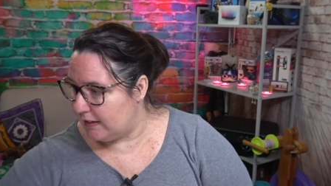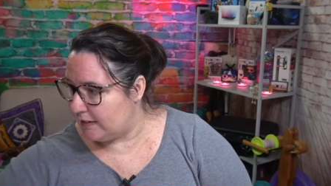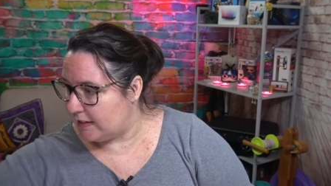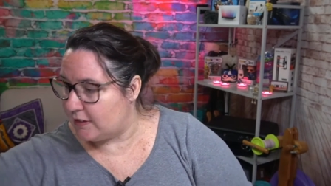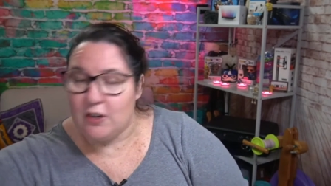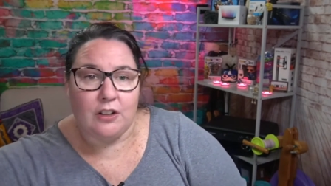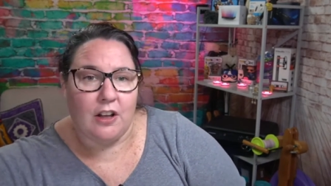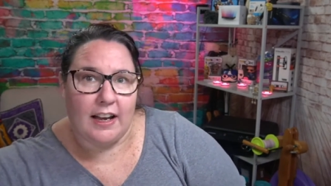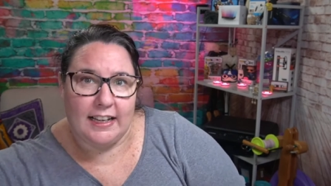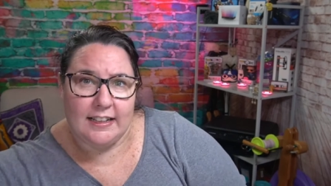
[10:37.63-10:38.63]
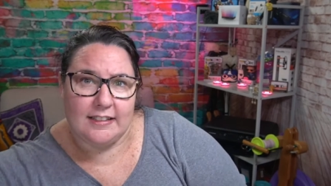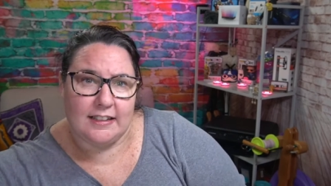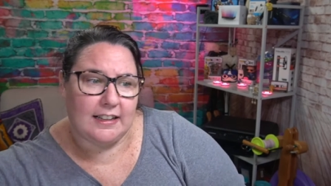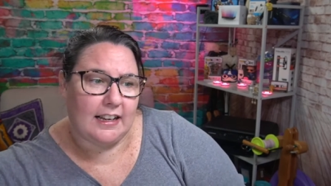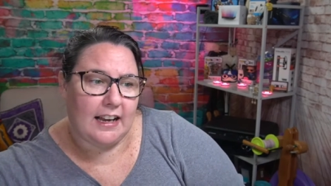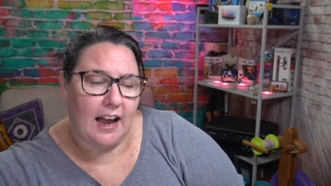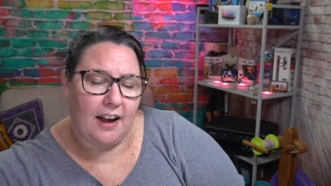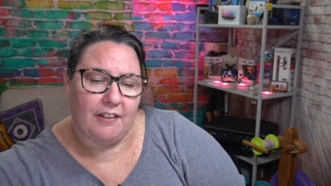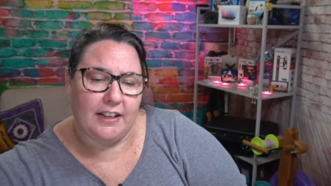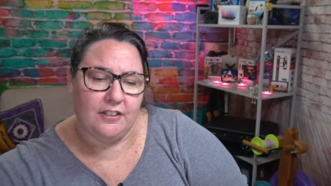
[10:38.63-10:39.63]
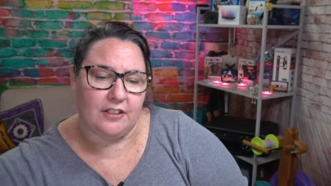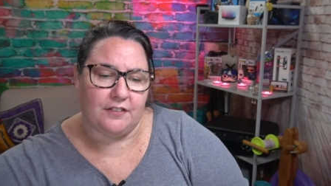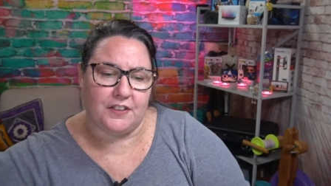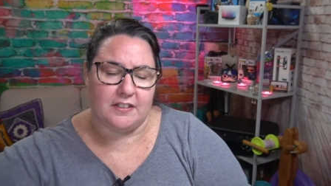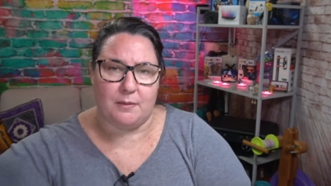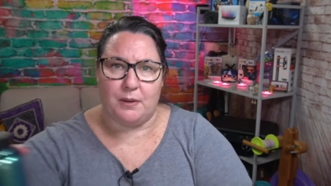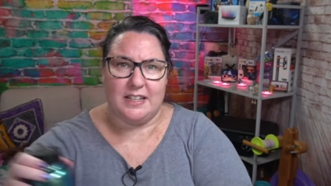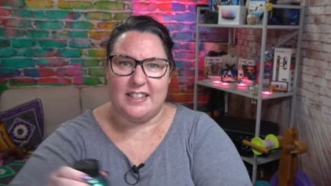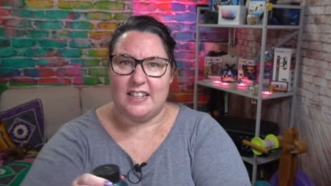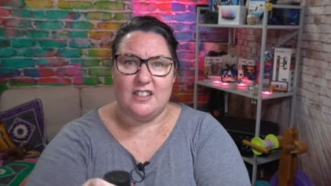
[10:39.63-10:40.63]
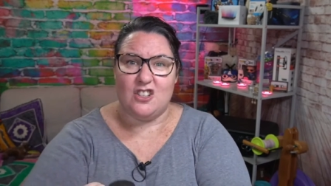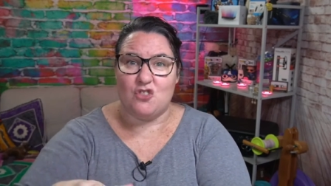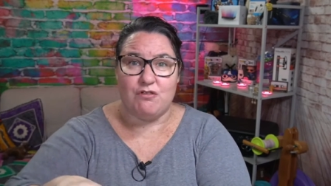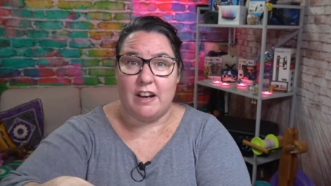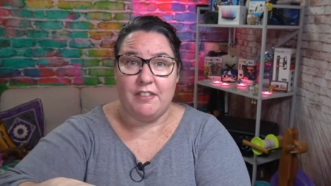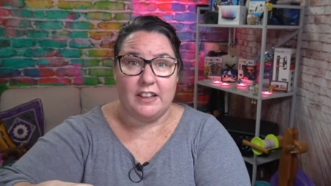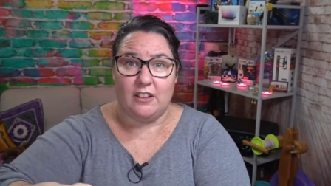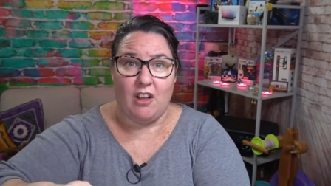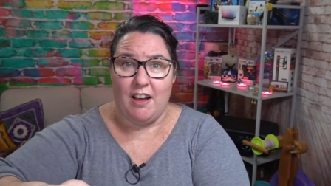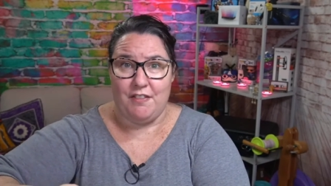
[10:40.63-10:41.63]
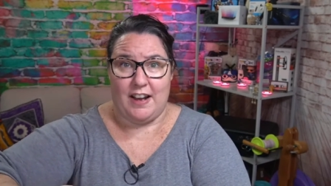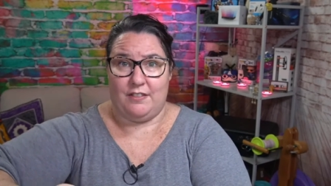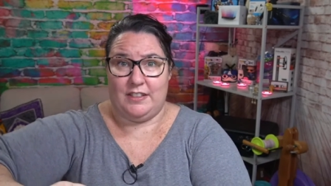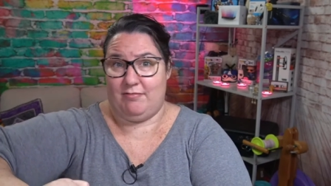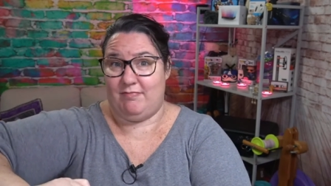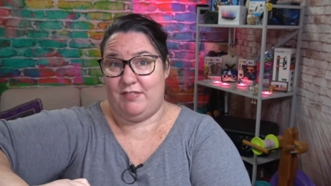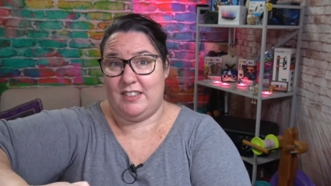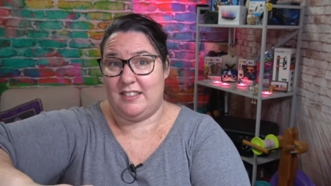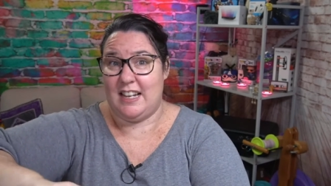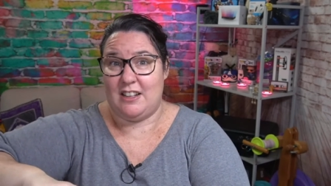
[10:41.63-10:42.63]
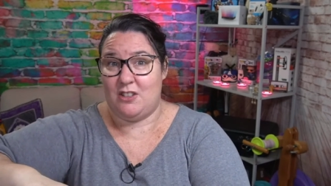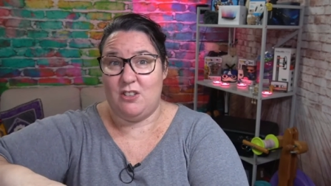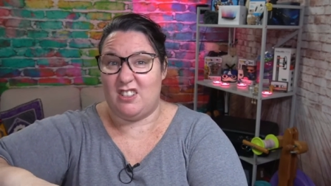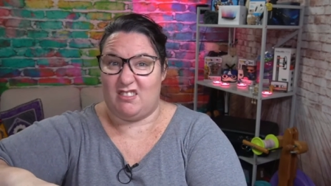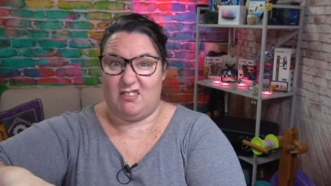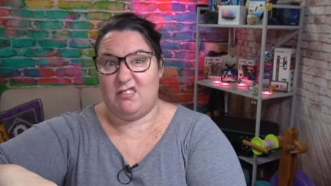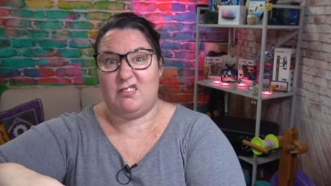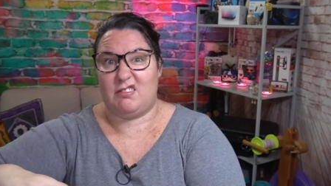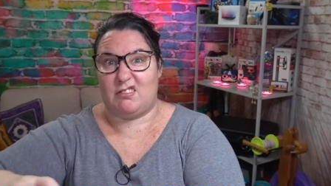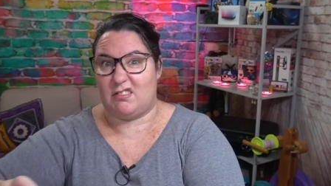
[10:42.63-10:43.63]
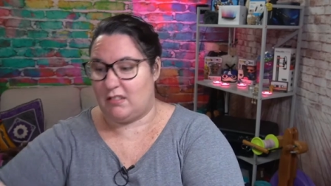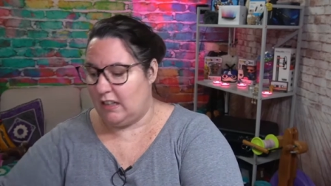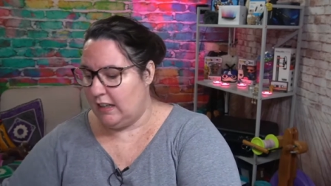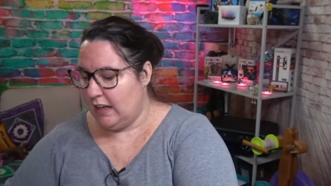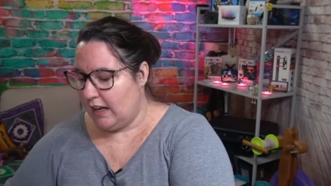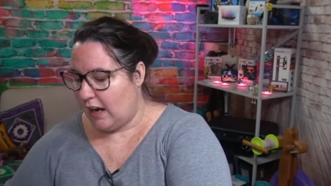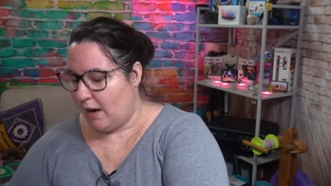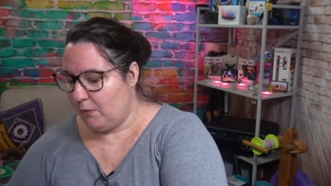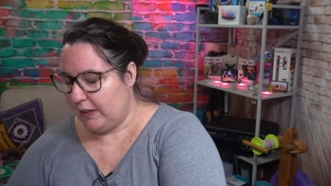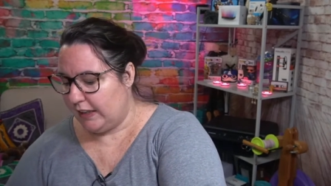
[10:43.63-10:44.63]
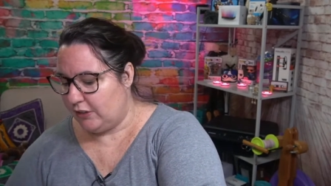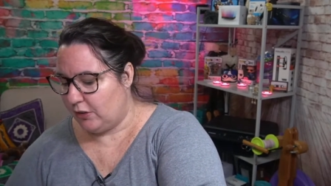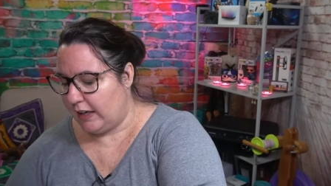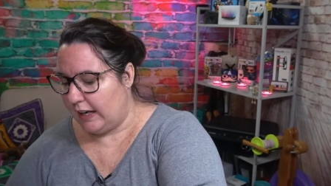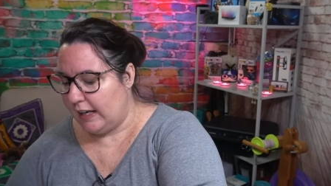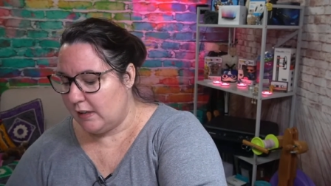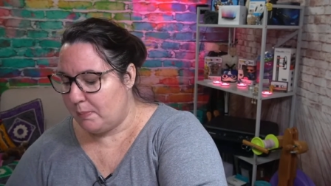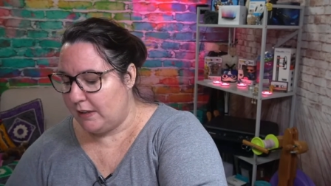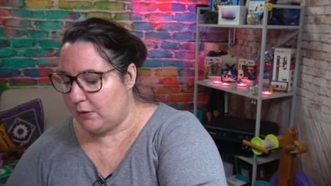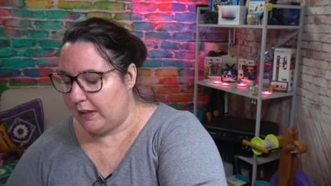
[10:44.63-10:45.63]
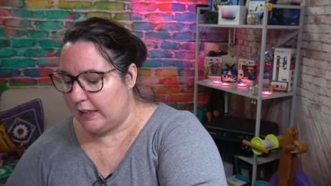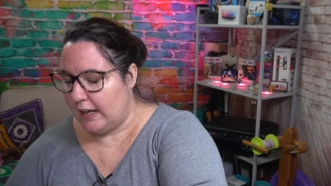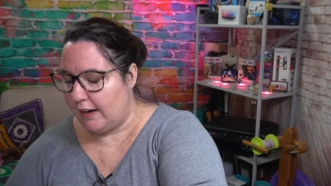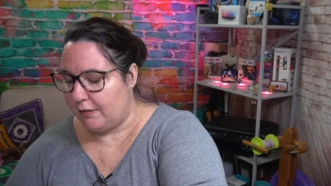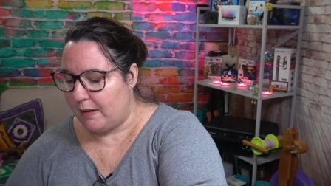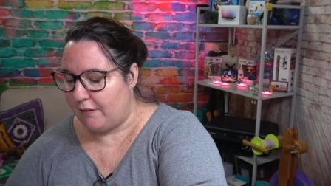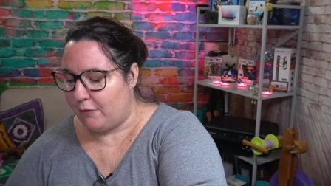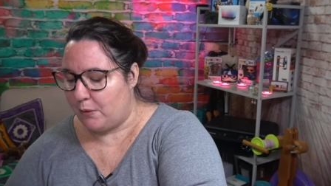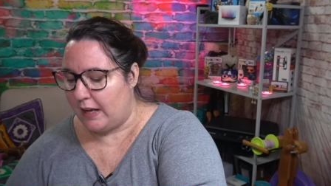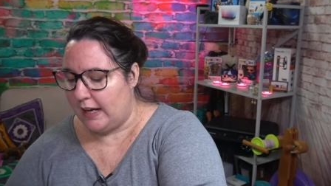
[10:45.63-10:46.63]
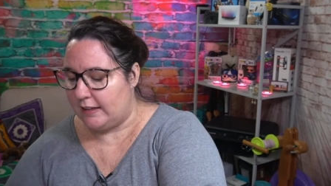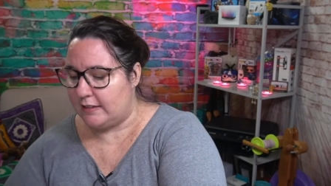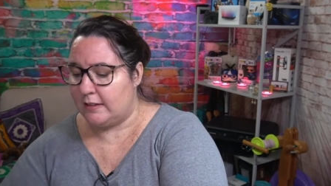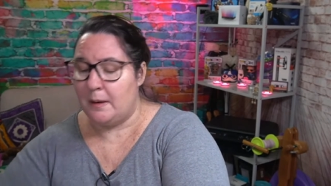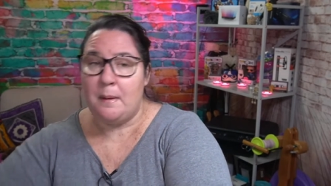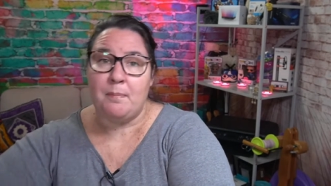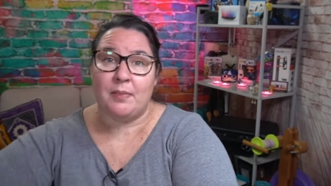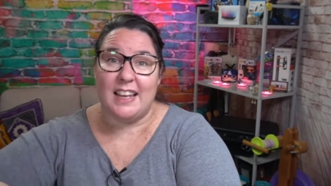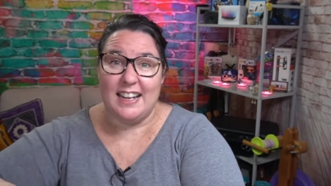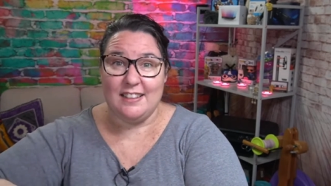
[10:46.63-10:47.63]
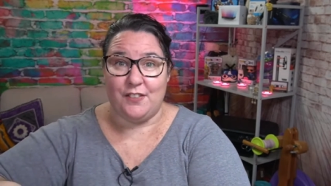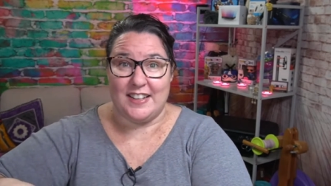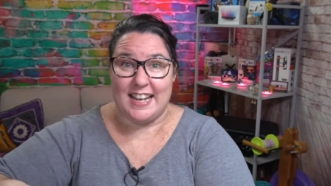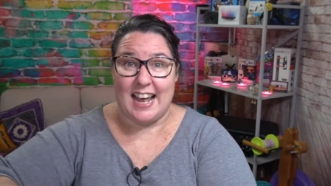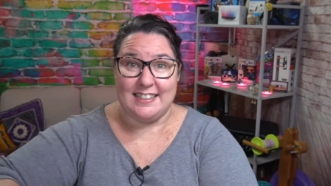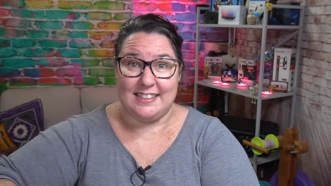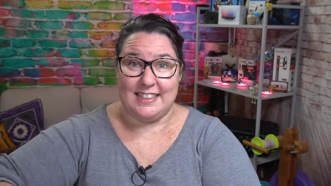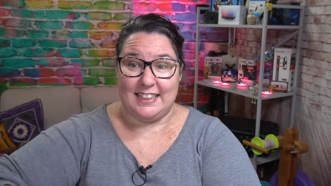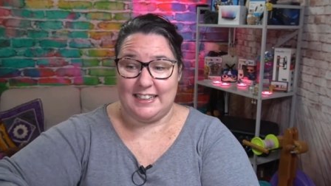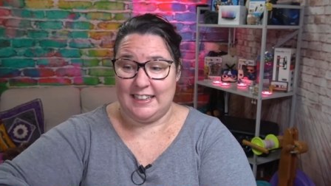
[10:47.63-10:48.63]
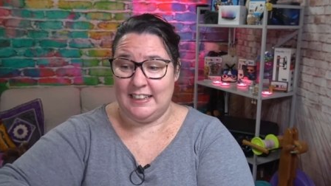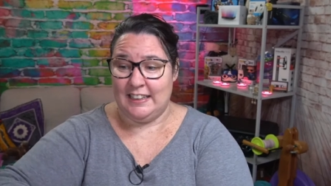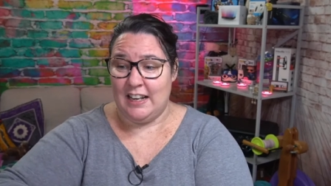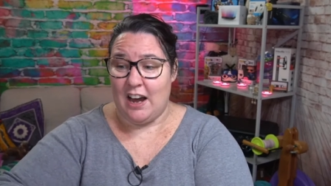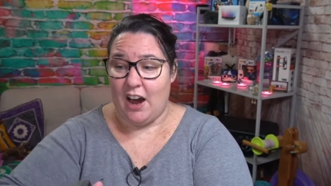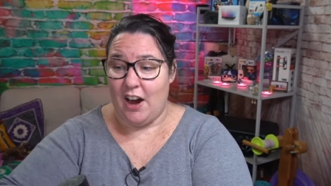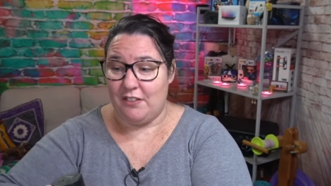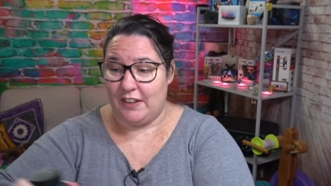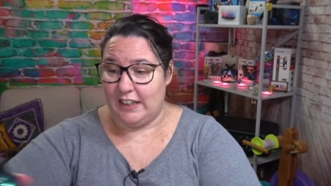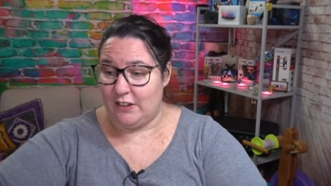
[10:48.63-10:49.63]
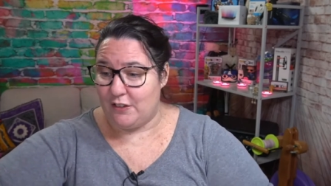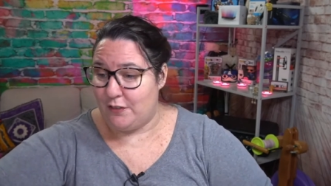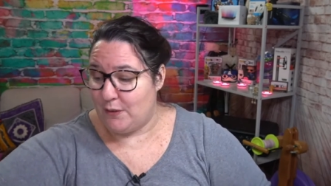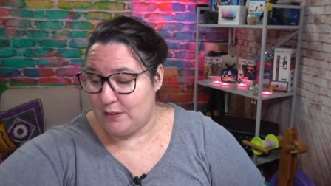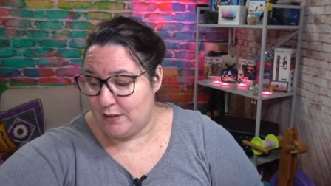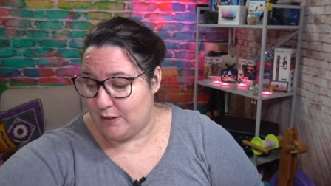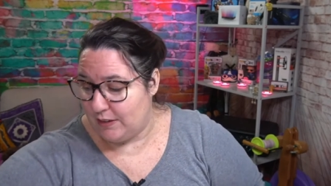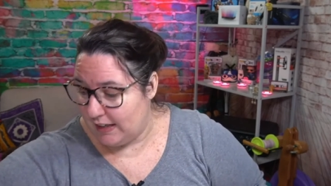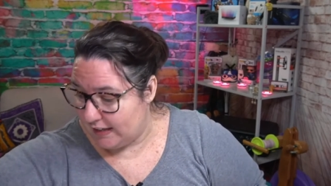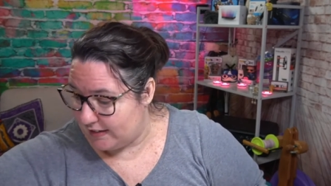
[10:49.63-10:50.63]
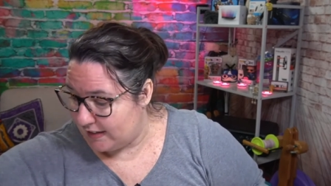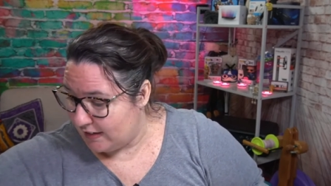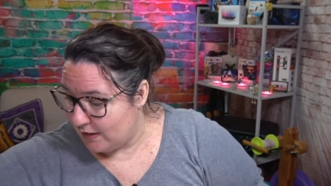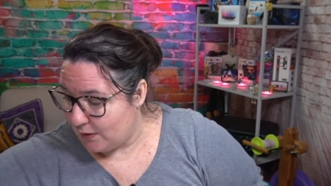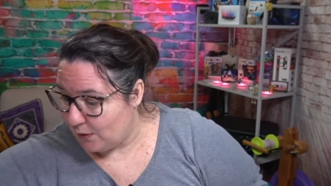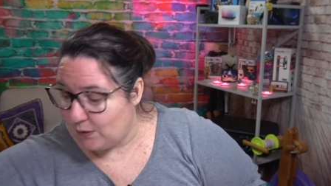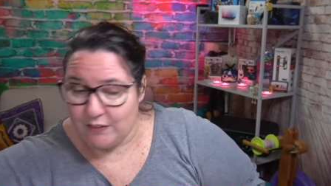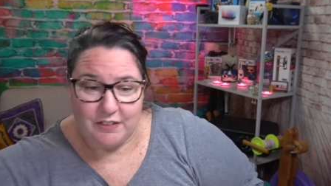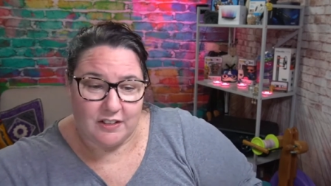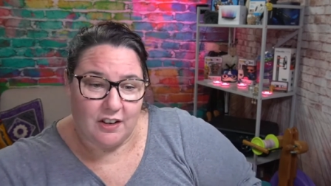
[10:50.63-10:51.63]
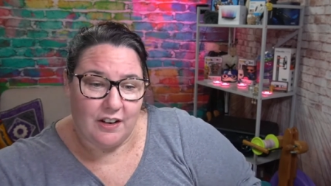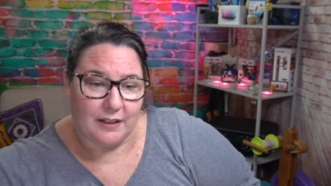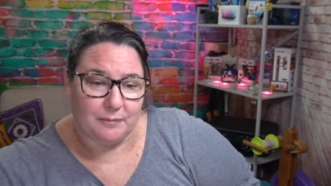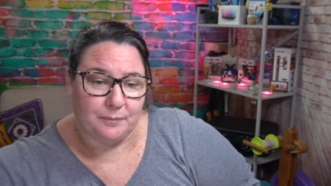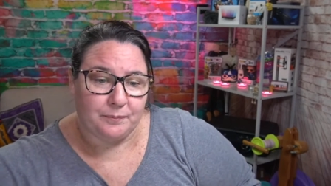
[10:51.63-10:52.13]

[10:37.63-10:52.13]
does not like his car engine for some reason is just revving the life out of it just next door. Just, oh. I'm really enjoying it. He's been doing it now for about four days. It's fantastic. I really look forward to it all of the time.